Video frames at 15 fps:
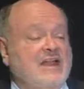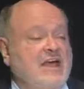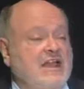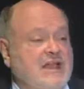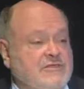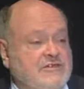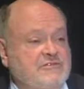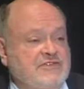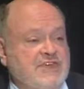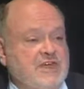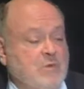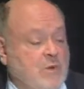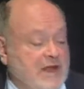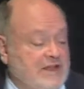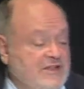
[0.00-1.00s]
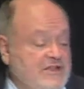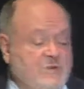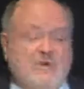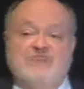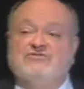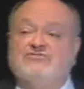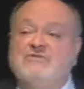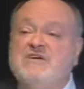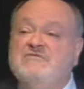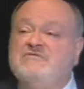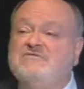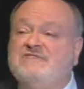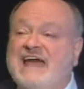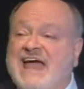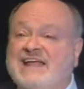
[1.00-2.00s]
Another thing you want to do is
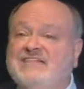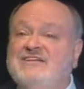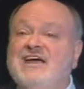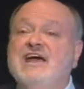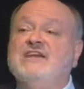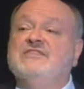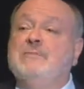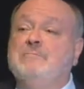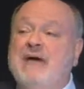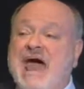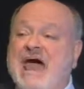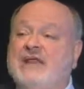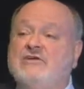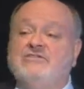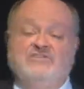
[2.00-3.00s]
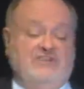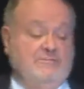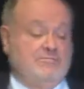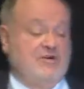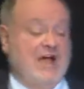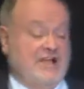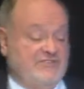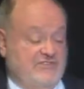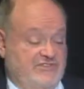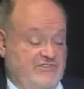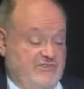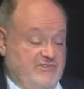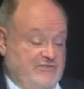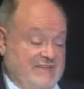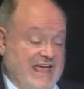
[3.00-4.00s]
reflect the patterns and
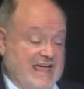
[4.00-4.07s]
processes of